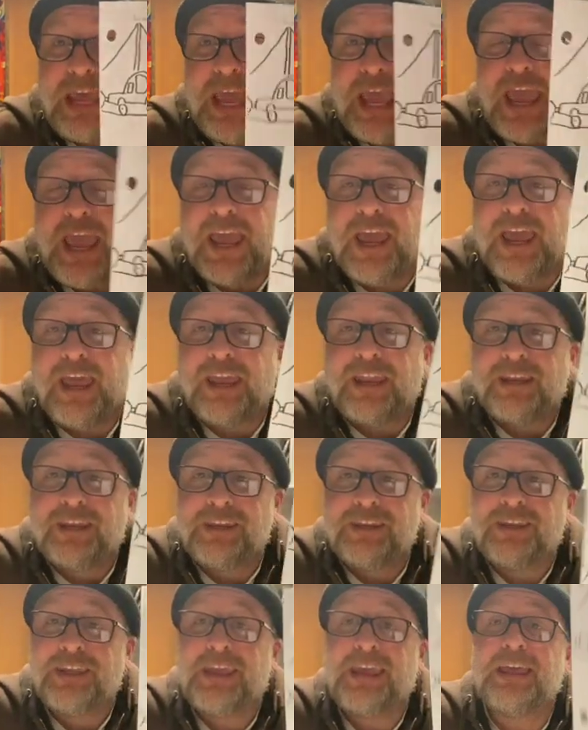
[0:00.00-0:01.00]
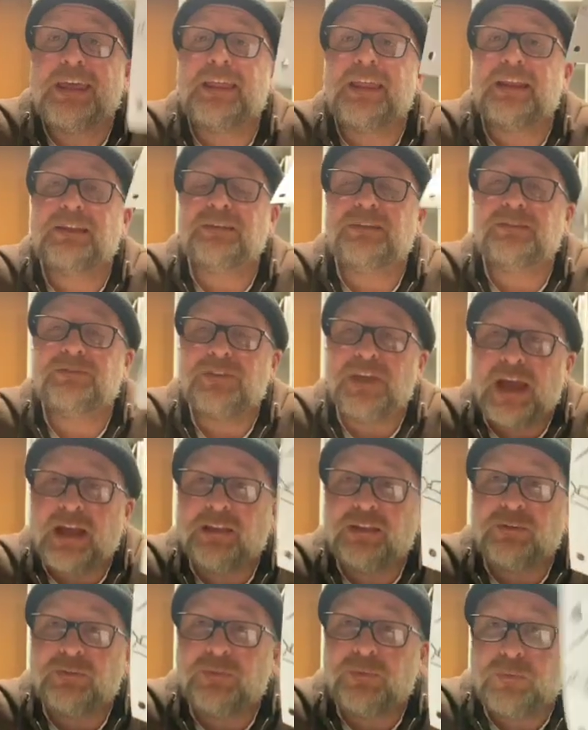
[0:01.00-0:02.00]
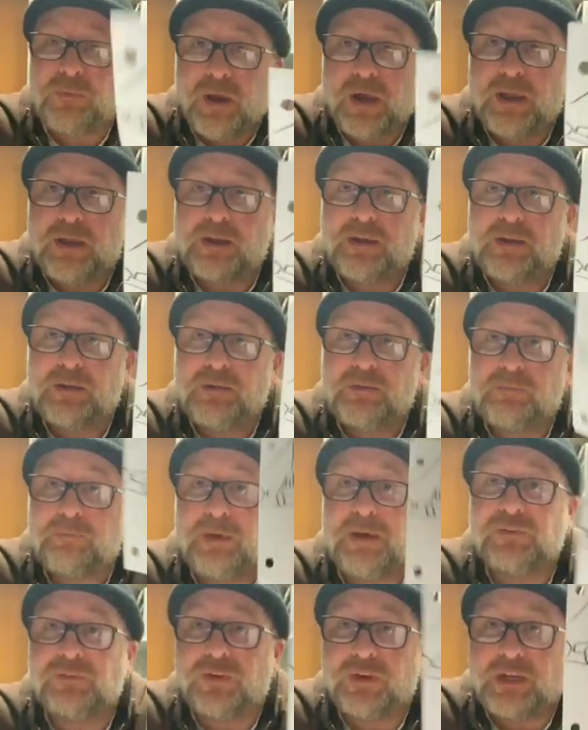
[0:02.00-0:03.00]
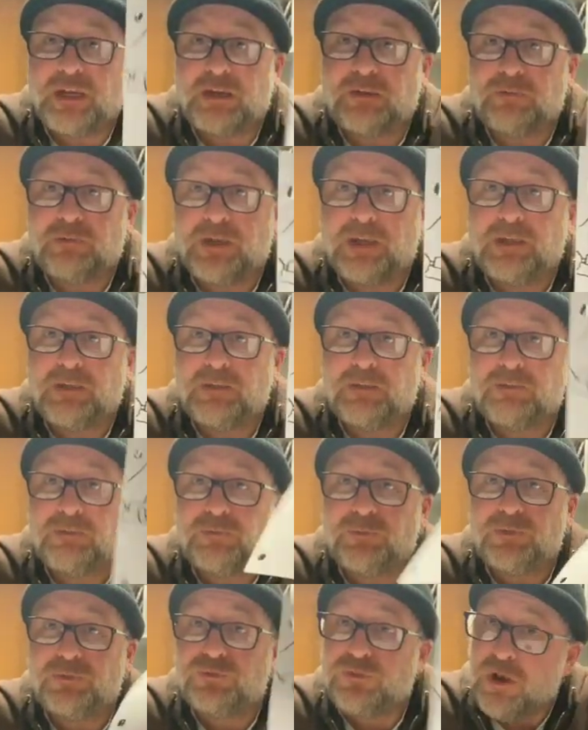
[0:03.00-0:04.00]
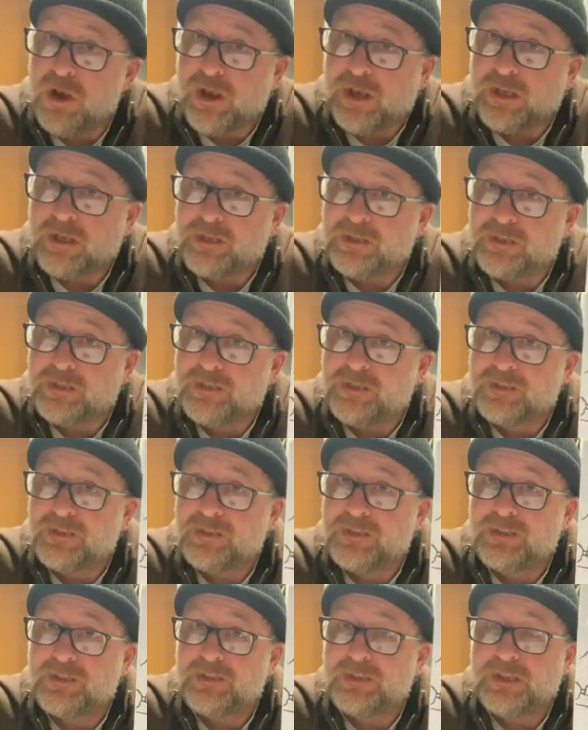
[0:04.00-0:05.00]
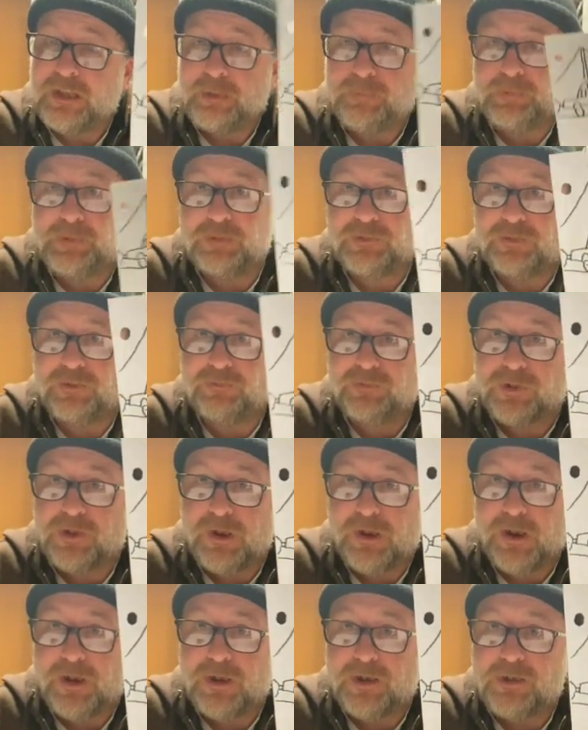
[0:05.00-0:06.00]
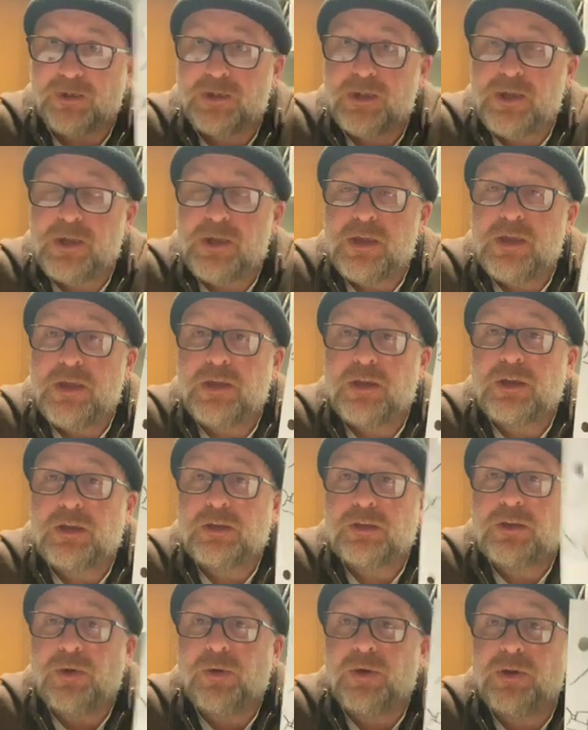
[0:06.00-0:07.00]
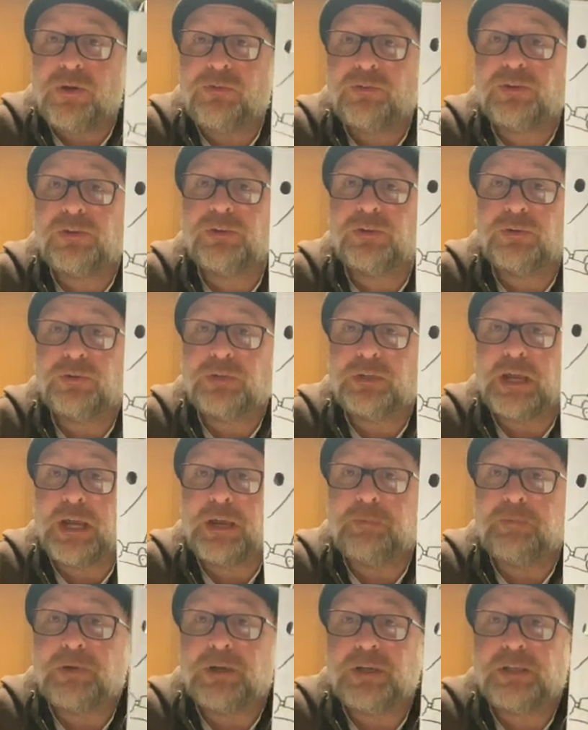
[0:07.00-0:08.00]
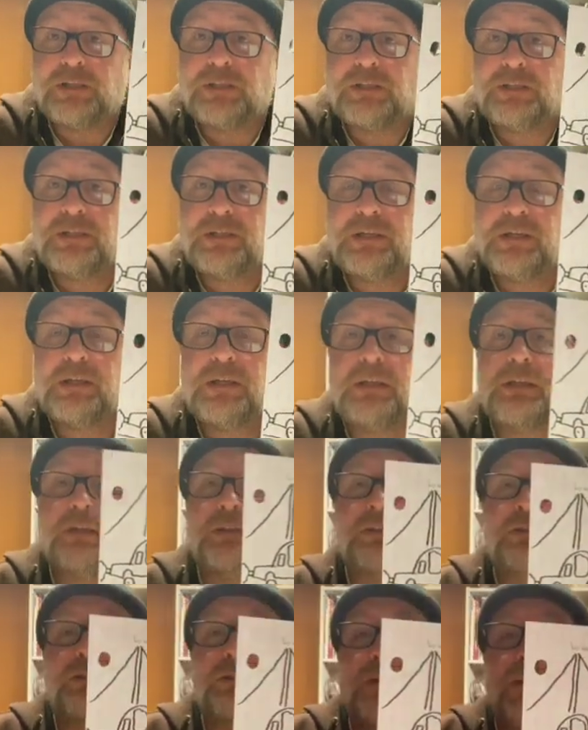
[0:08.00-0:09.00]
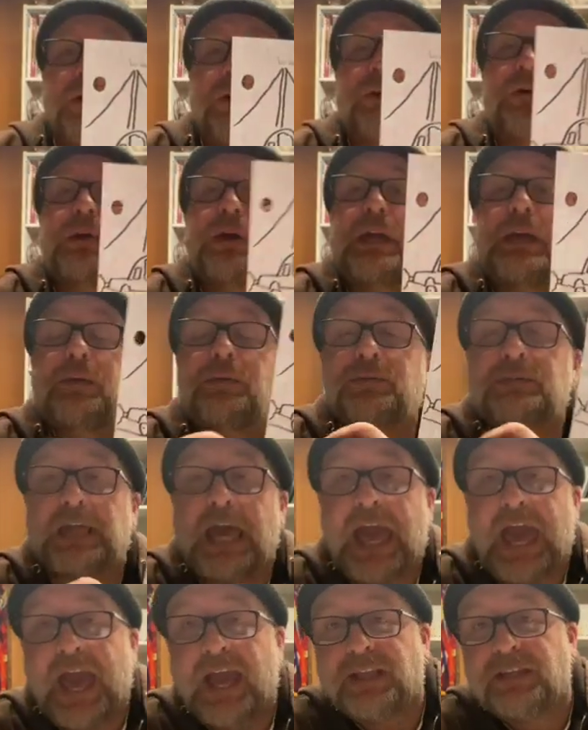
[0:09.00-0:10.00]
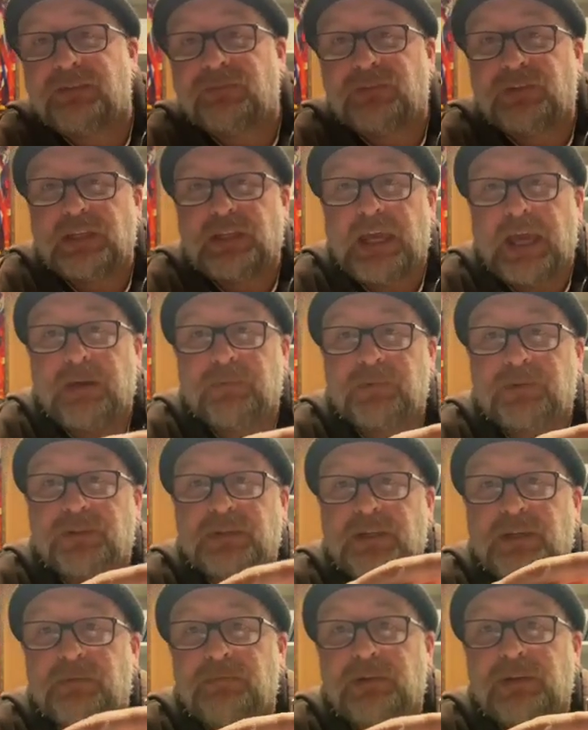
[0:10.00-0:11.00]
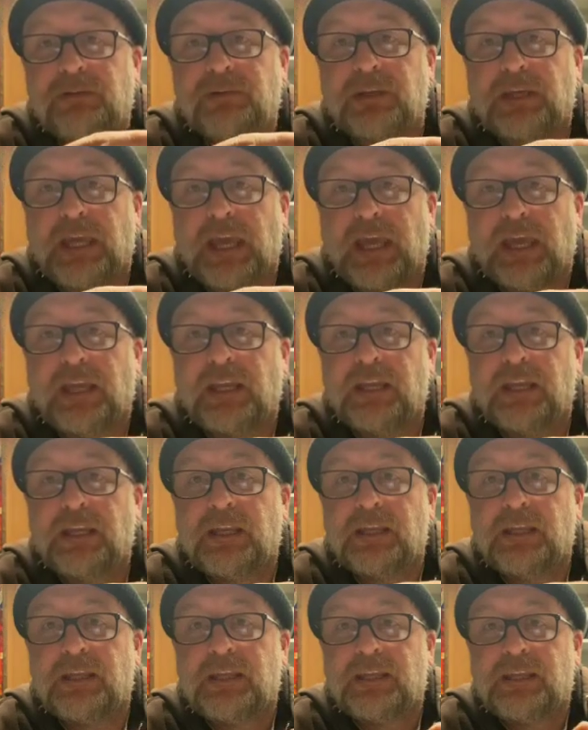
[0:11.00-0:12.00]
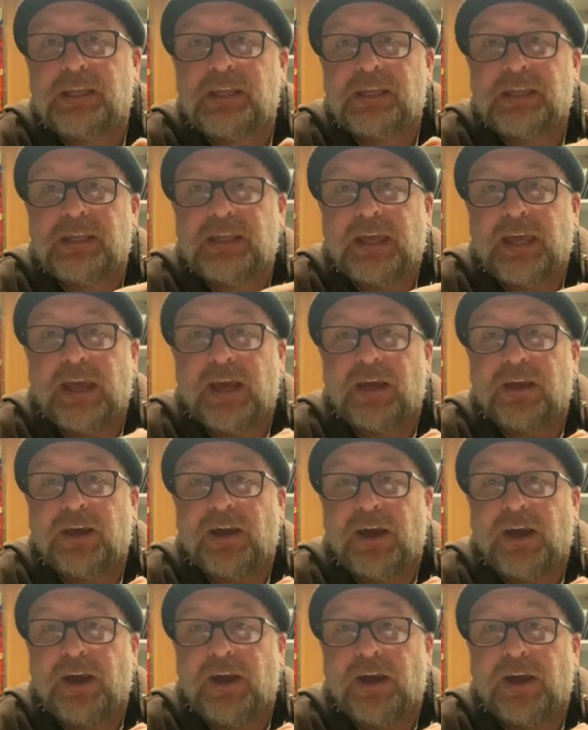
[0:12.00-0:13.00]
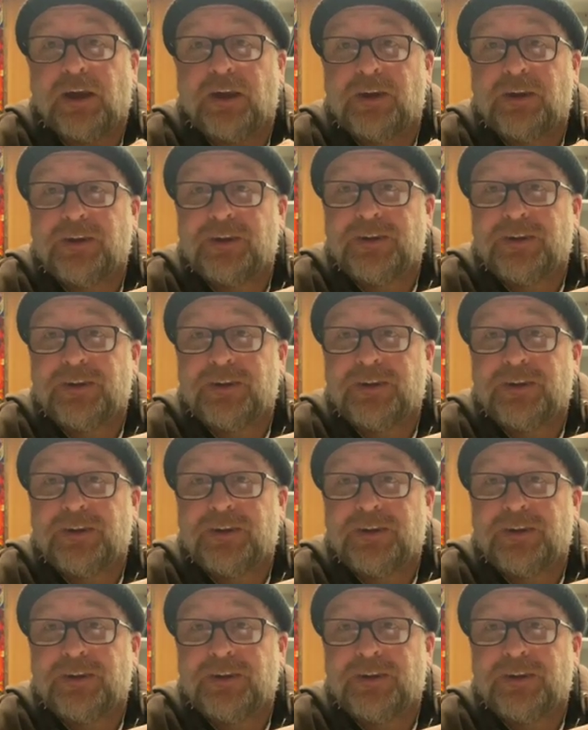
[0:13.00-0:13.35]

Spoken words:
And that's exactly what my son Henry was drawing. A picture of a car going over the Golden Gate Bridge. So he was actively able to communicate a car